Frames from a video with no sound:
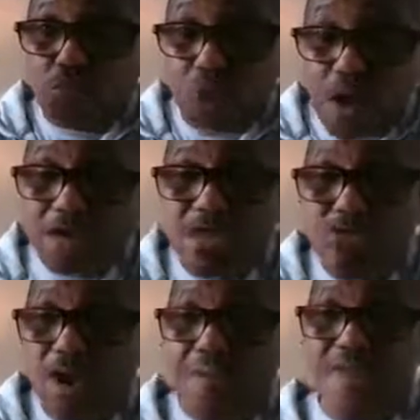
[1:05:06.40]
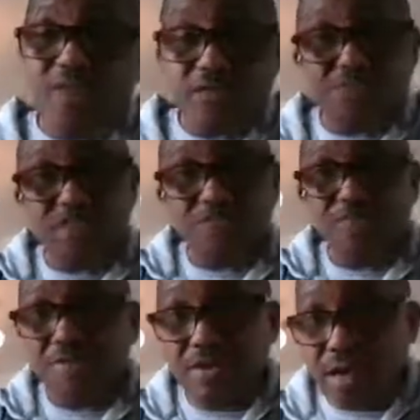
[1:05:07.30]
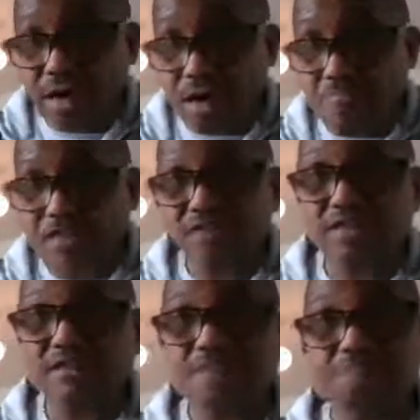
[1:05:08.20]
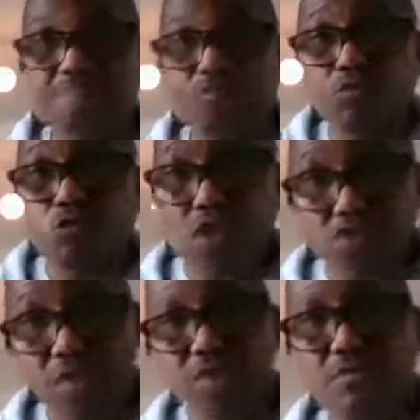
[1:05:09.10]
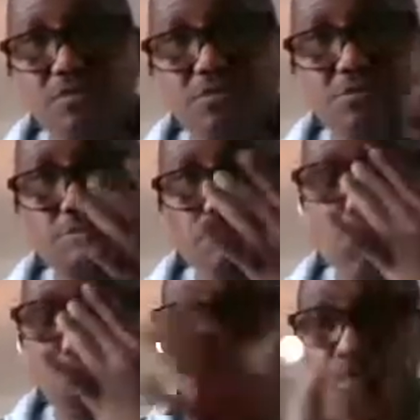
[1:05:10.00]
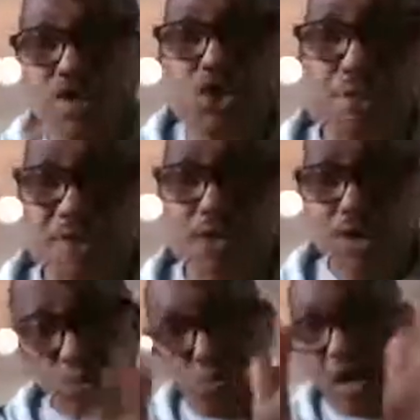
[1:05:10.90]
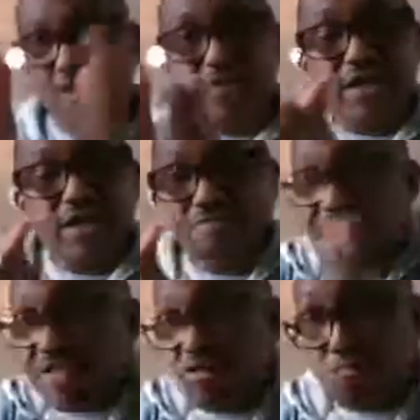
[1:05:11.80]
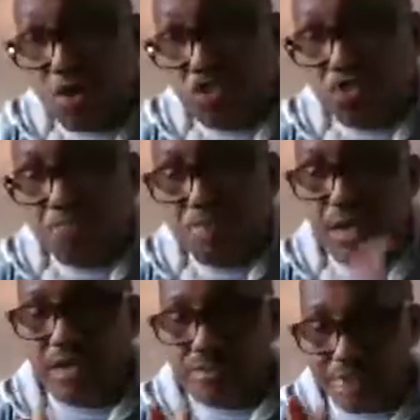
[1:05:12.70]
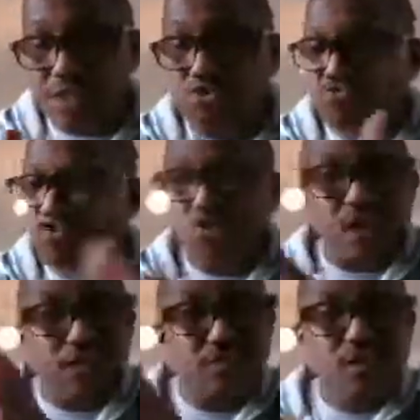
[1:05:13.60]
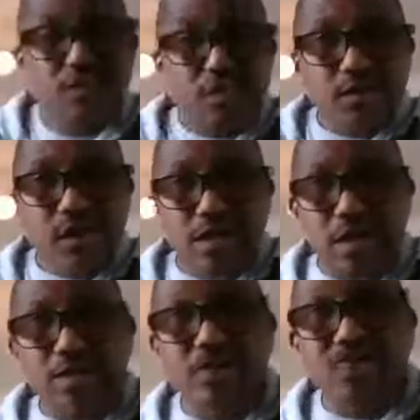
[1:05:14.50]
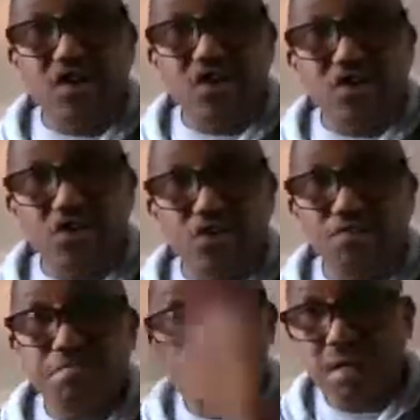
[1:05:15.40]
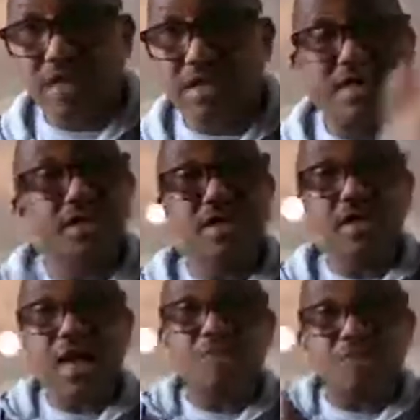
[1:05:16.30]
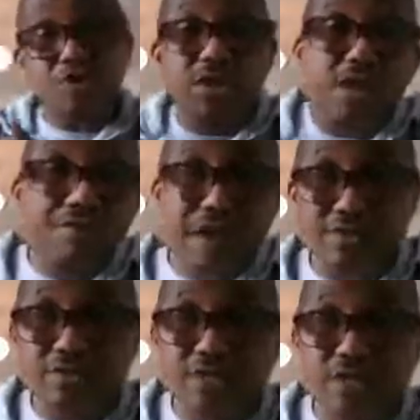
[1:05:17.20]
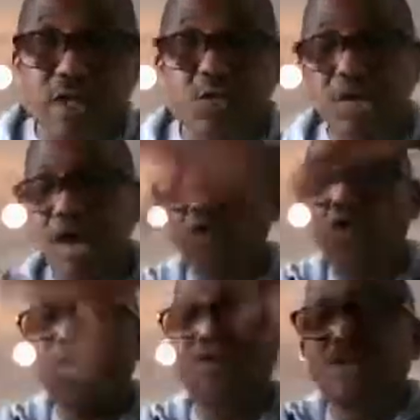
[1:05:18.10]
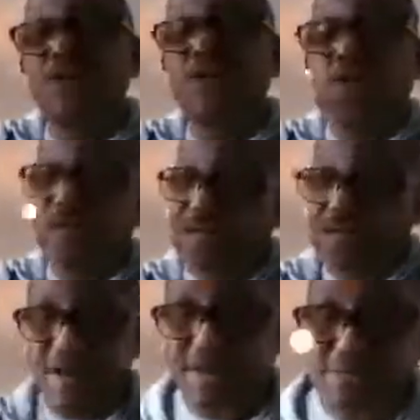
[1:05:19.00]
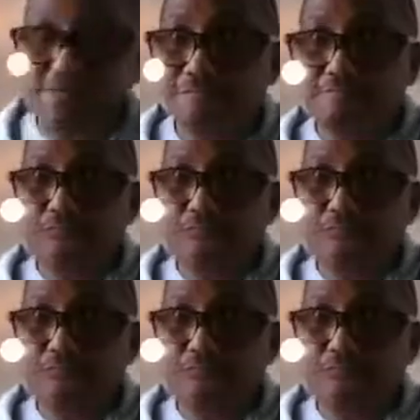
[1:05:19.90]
One is coming from this business contracts or procurement. We have seen the Banyan ports, Banyan road, and drainage. This thing, how much kickbacks? We have other seen other kickbacks.